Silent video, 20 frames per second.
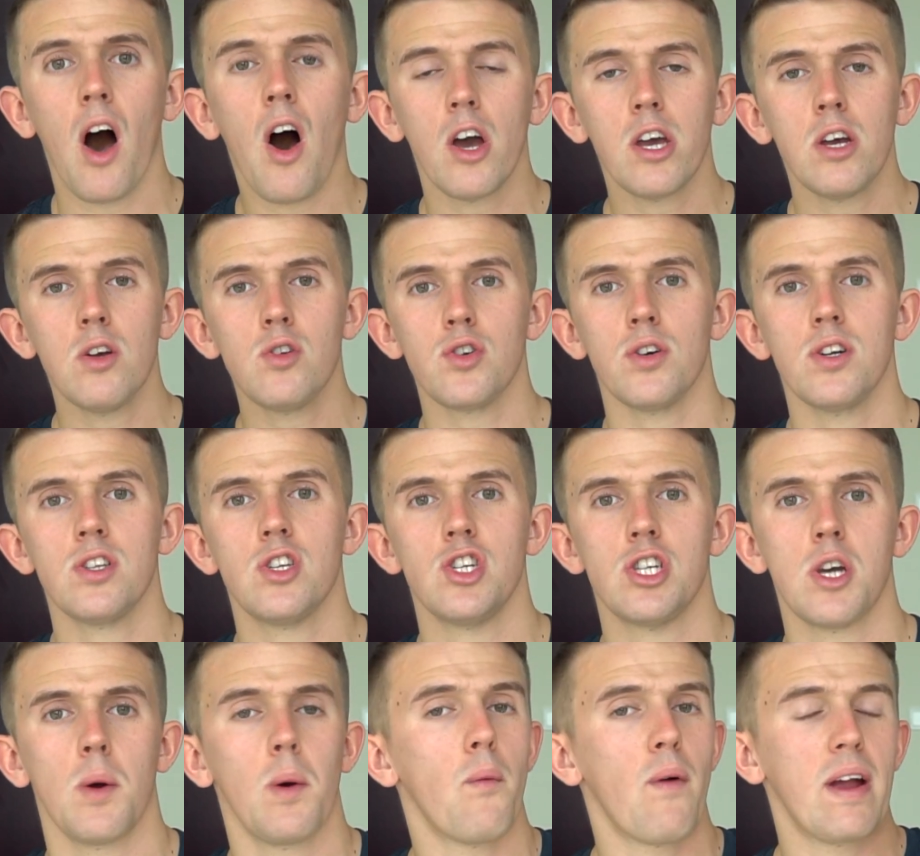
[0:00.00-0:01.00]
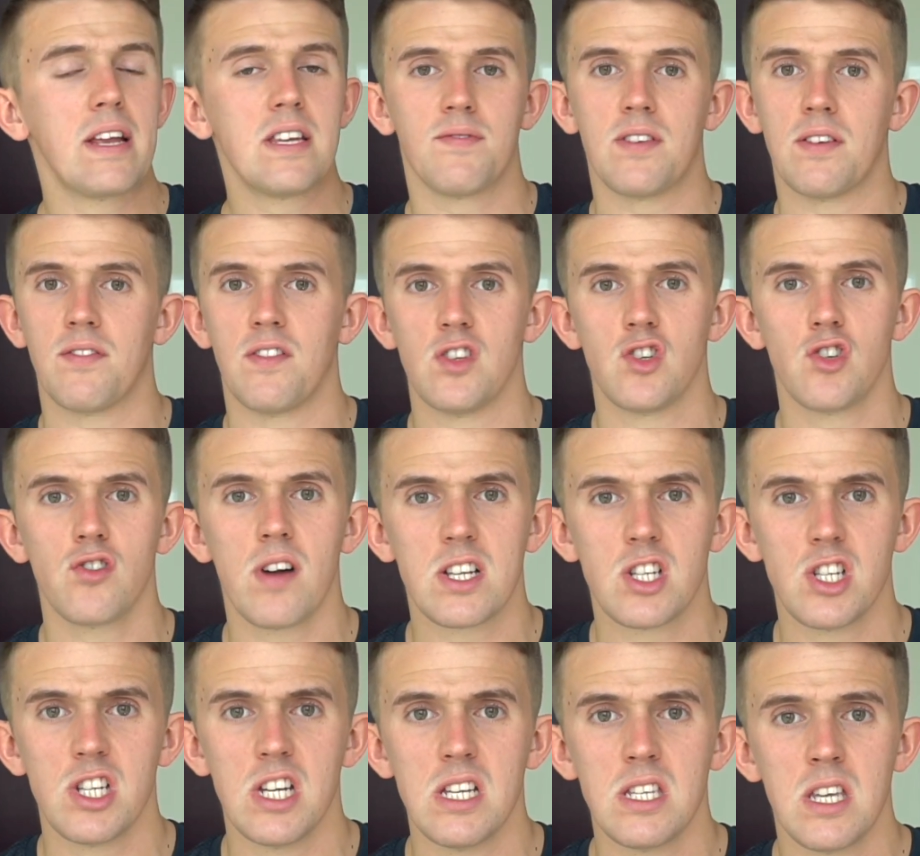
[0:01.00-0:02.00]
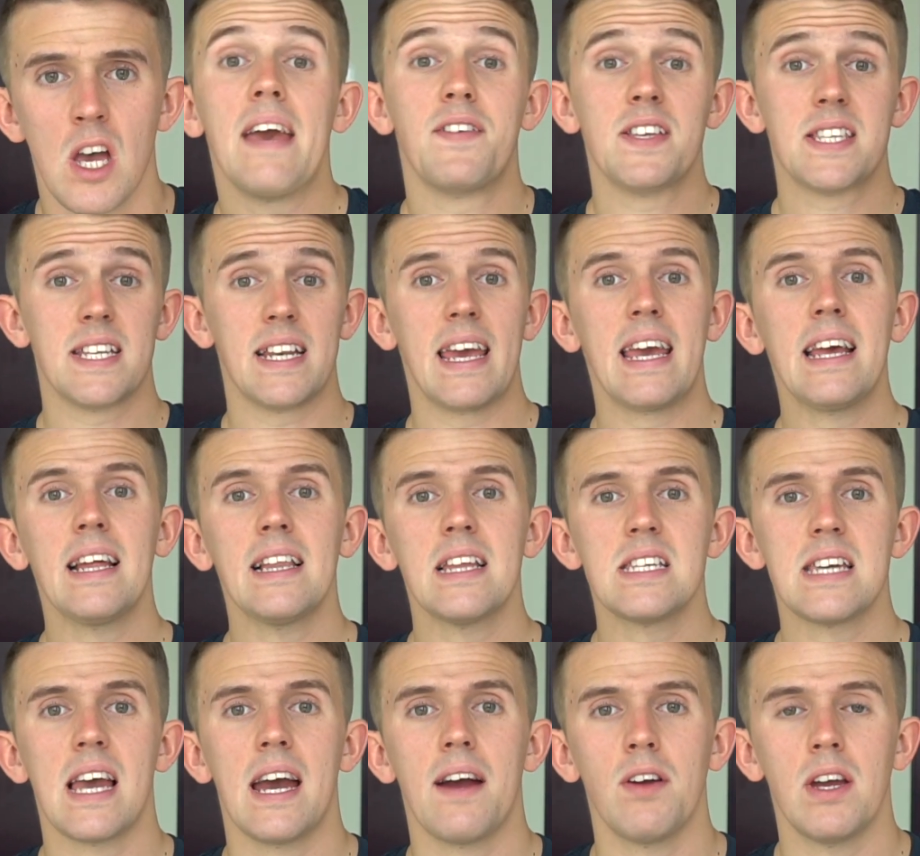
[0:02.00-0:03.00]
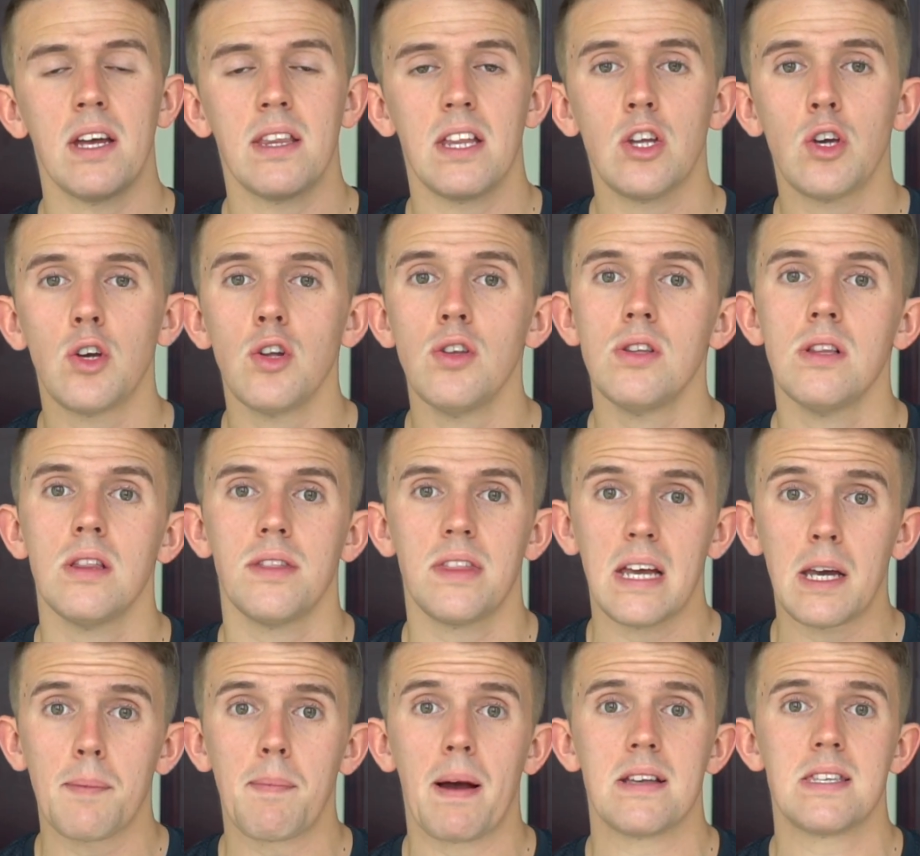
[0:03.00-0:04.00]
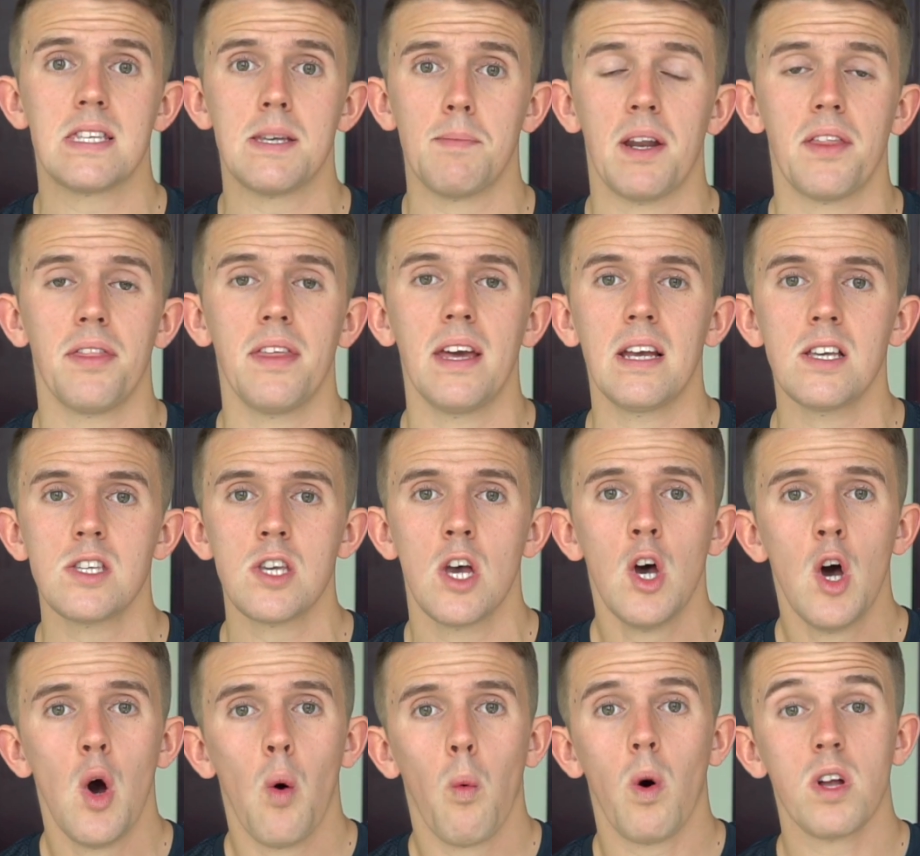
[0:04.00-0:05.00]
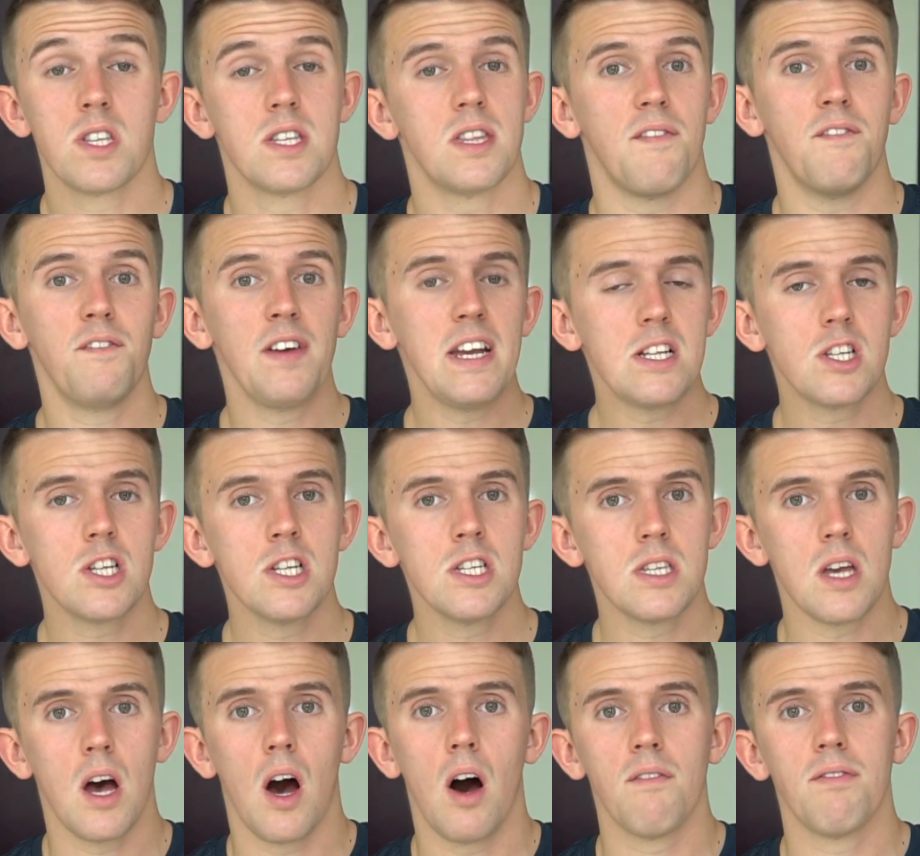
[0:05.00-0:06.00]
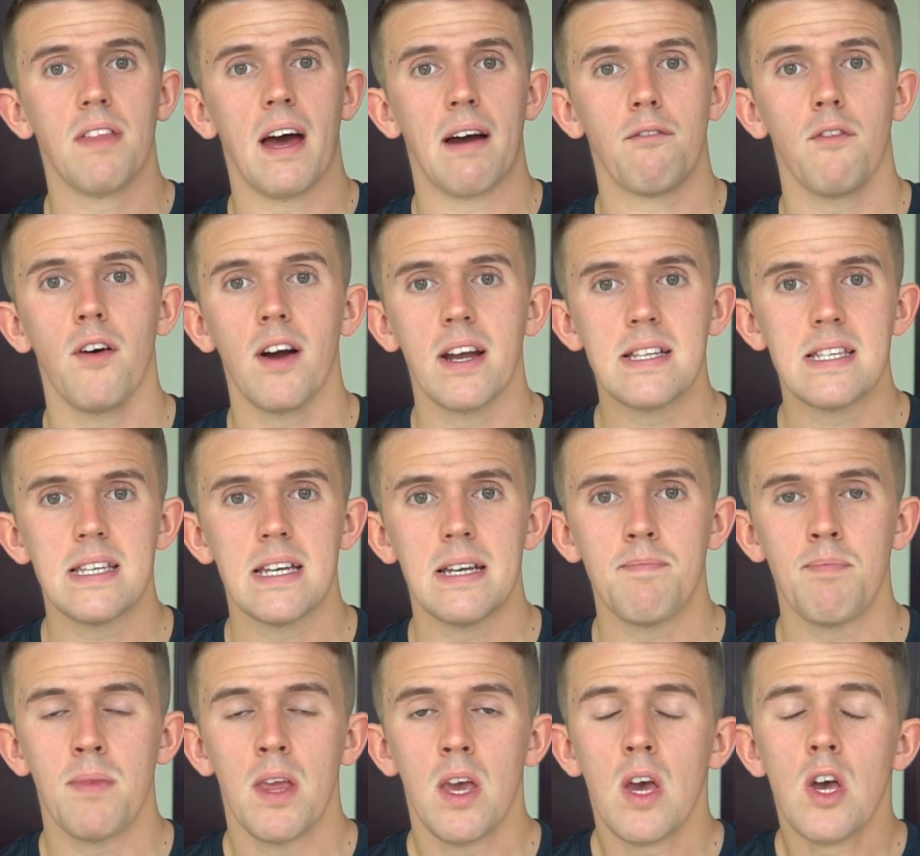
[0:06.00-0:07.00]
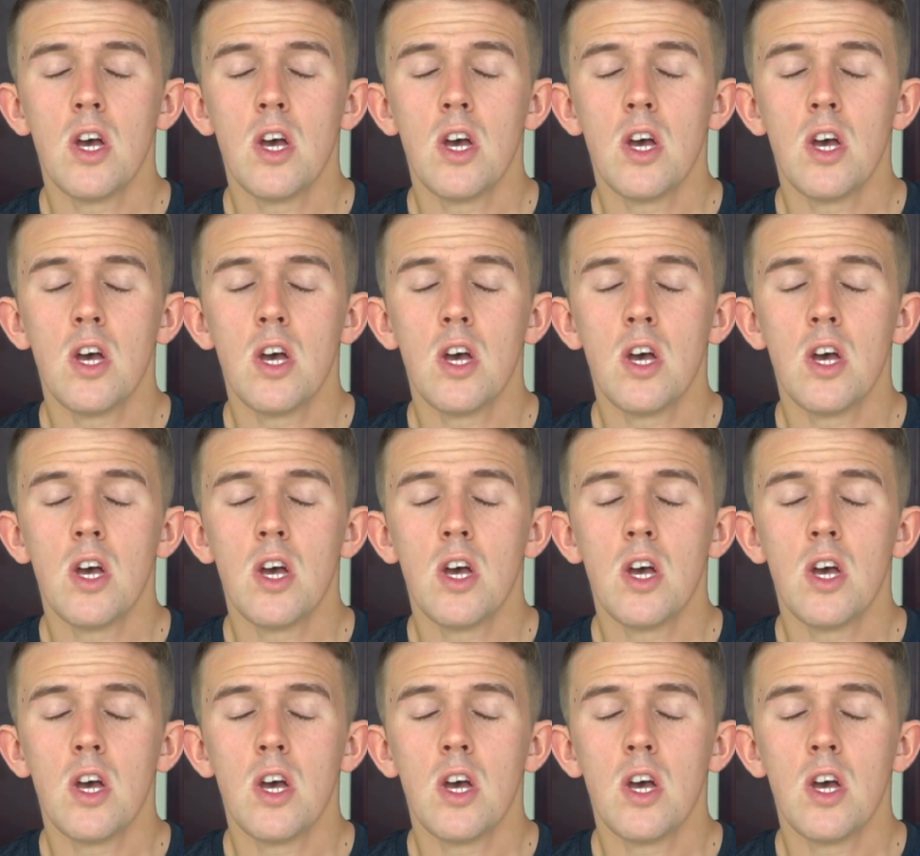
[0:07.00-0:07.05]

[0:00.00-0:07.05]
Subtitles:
Are you trying to show a range of different strategies? If it's an English area, then you can think about similar things. What are the features of that writing?